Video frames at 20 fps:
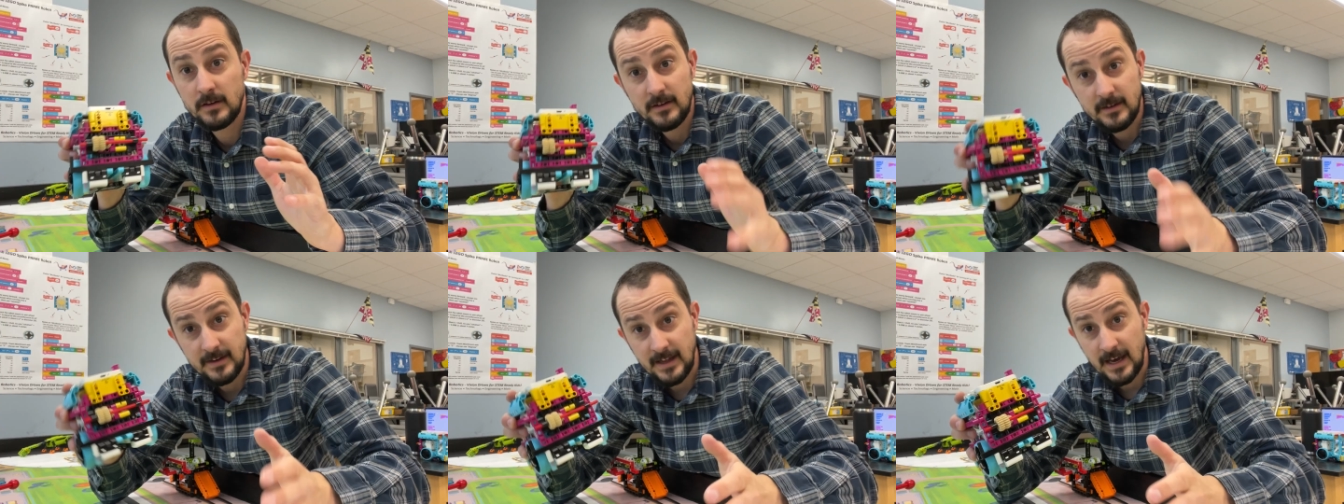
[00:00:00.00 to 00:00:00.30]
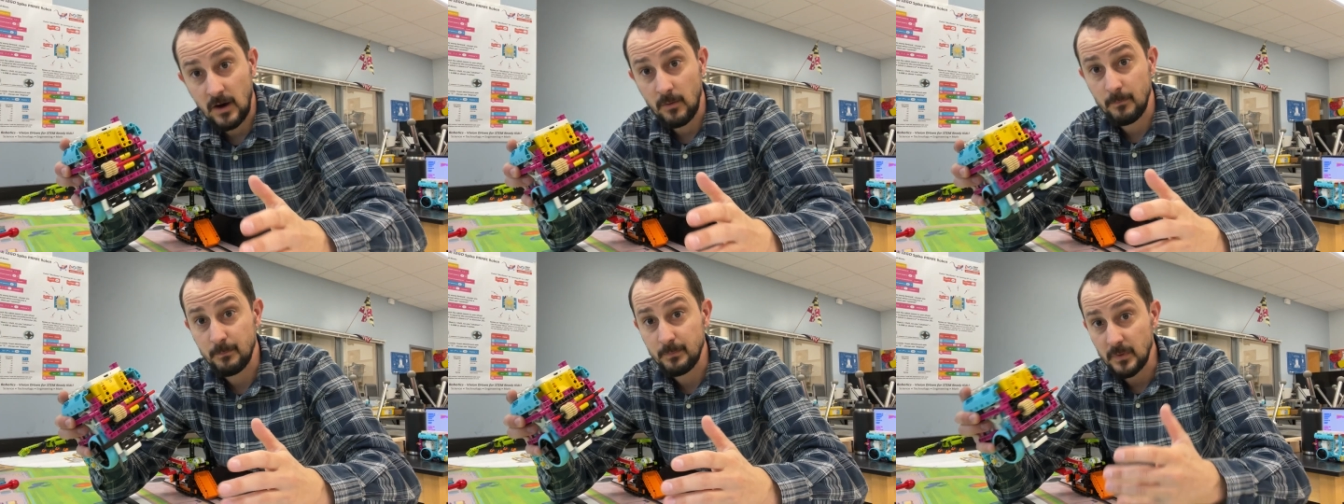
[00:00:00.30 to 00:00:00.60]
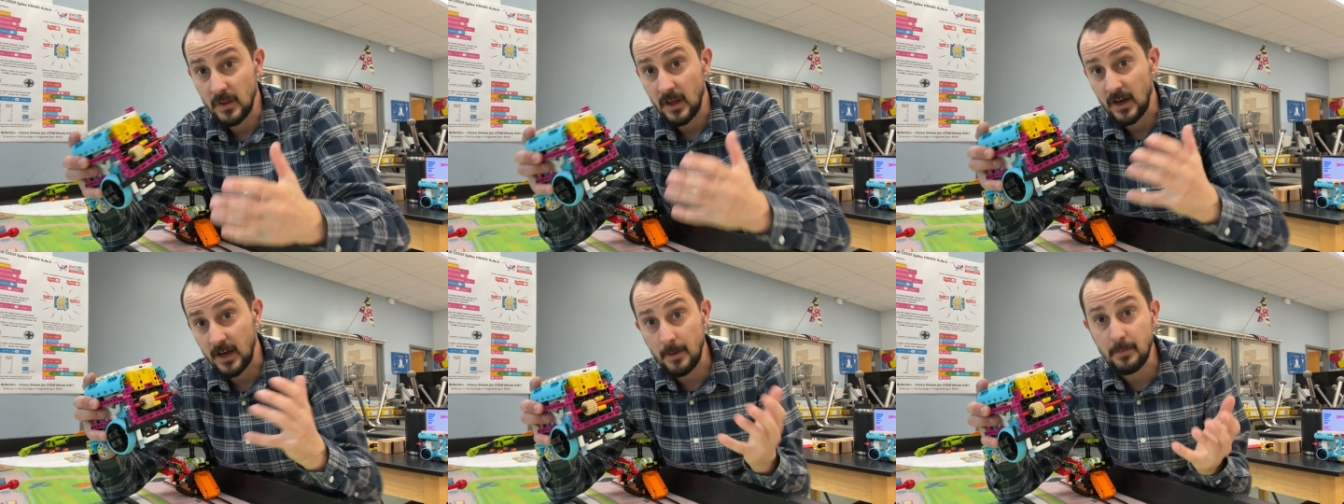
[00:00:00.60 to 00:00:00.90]
Now,
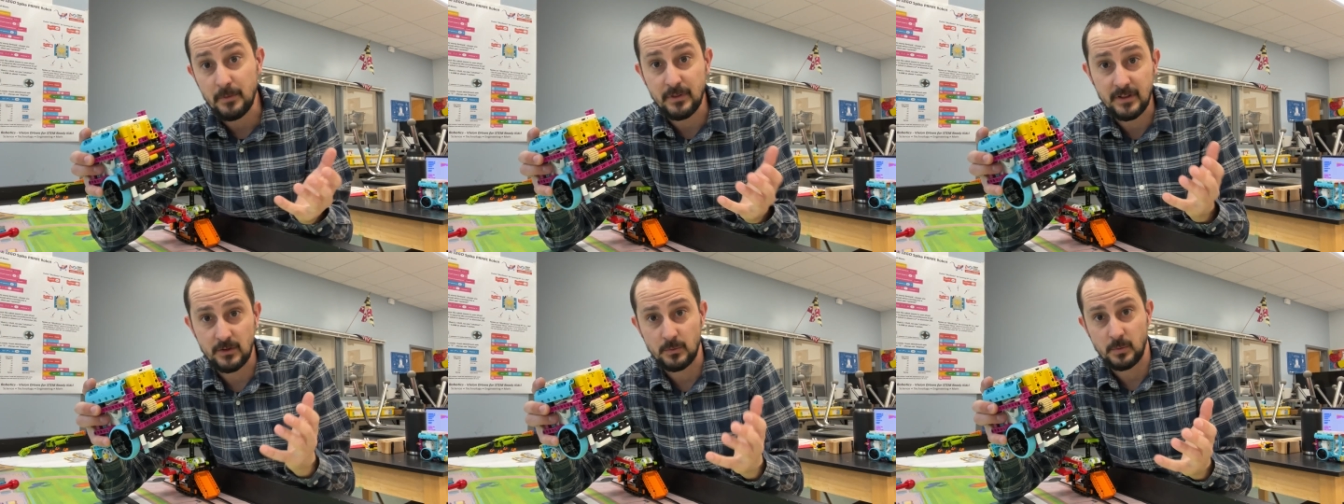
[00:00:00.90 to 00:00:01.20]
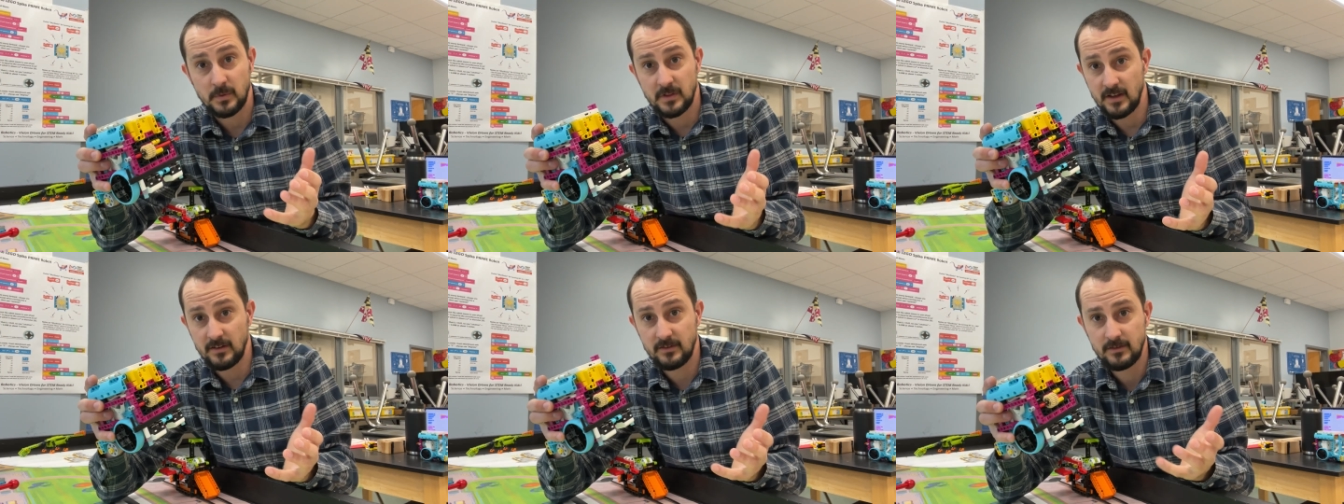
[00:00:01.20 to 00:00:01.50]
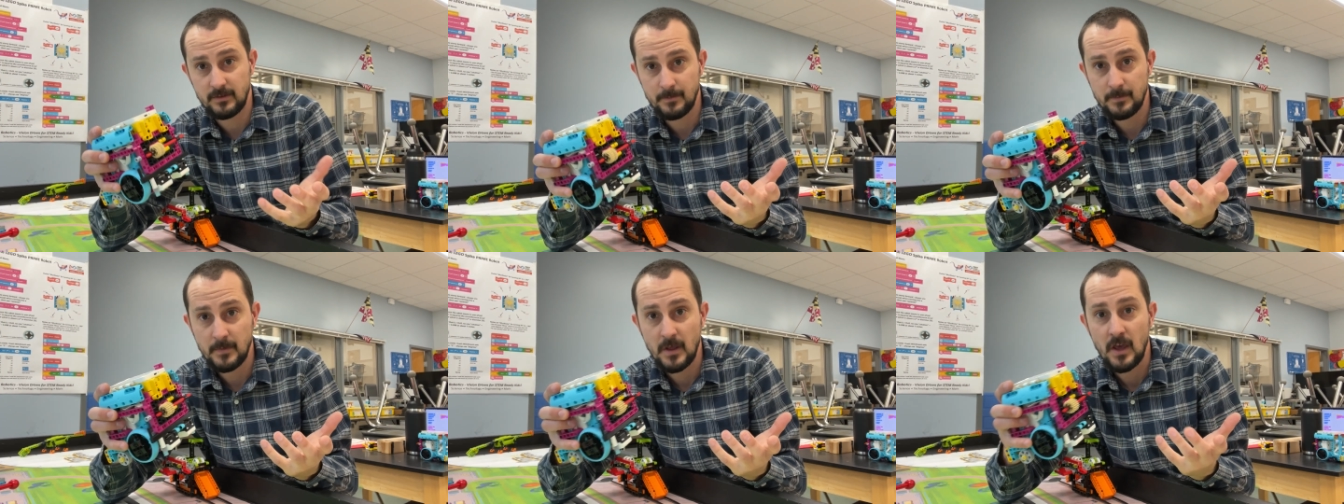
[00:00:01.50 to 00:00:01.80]
a couple things with
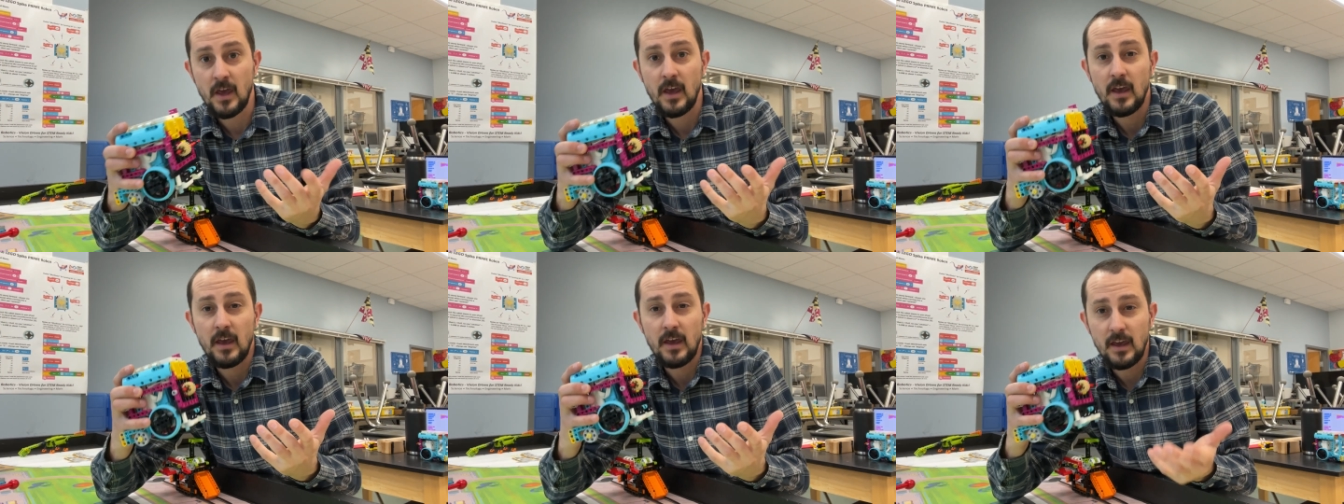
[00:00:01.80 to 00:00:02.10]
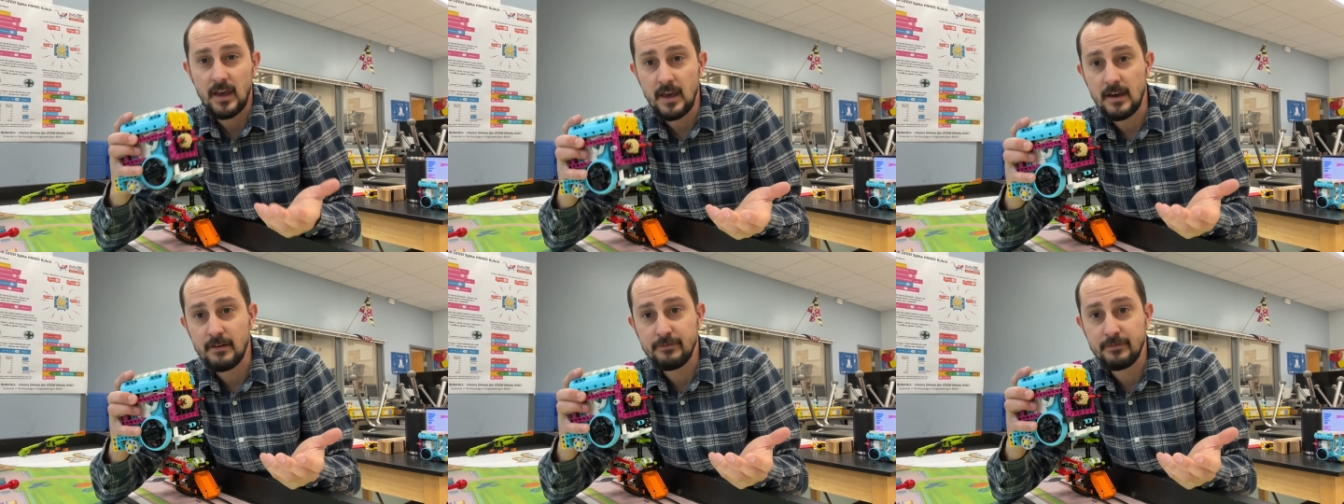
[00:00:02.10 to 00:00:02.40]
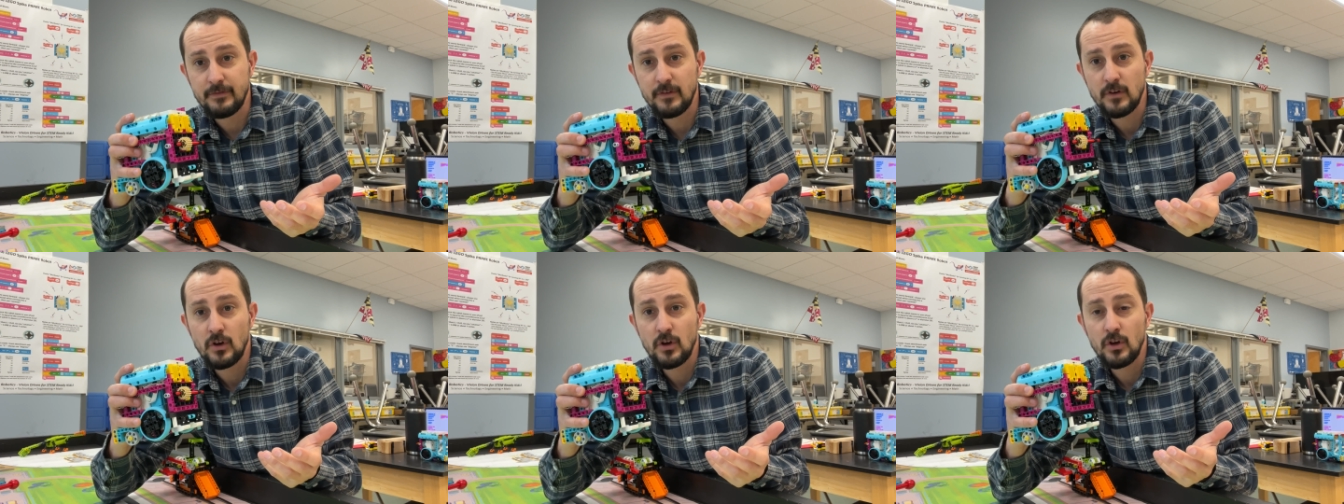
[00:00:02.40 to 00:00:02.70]
this.
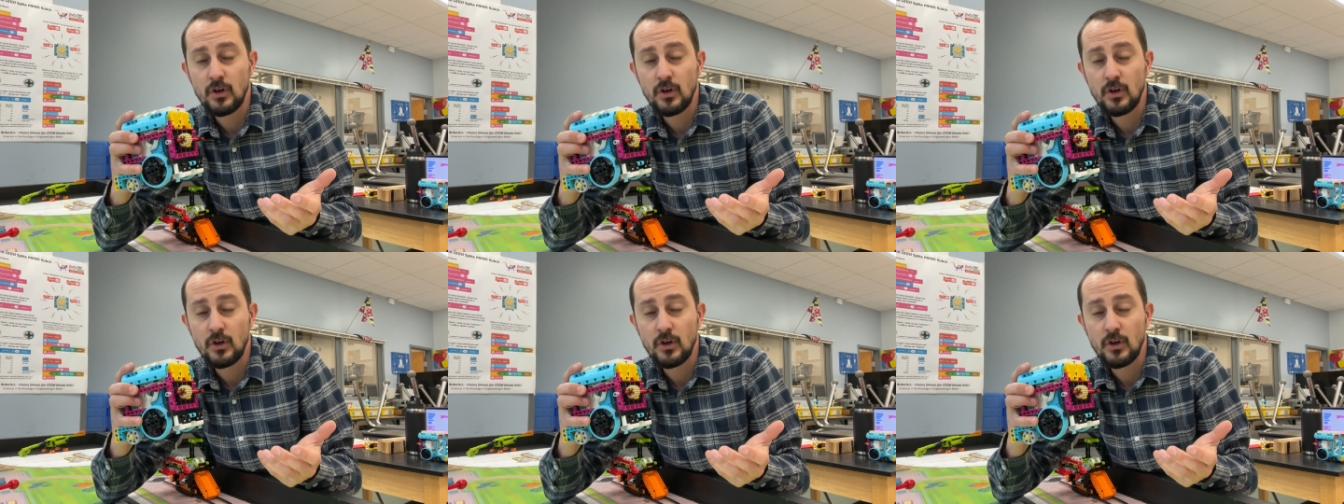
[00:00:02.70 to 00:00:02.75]
If